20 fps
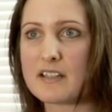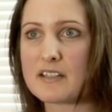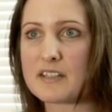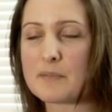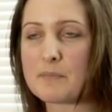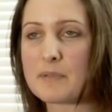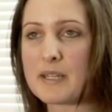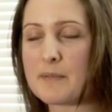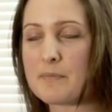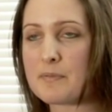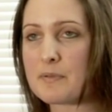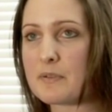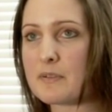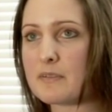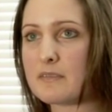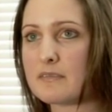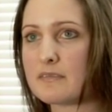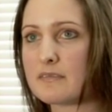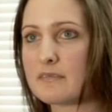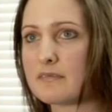the
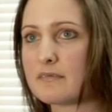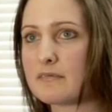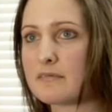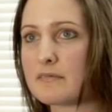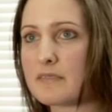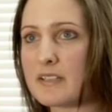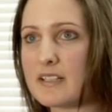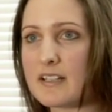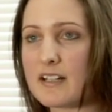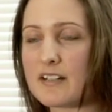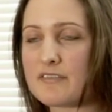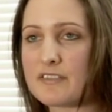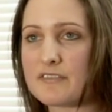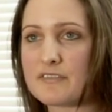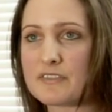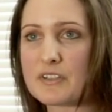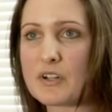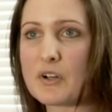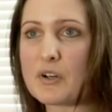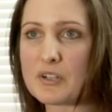people we love
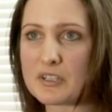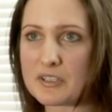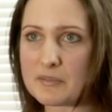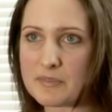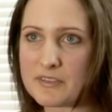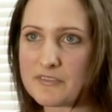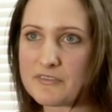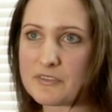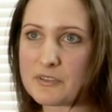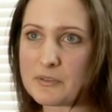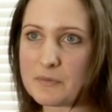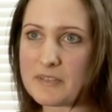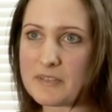have gone before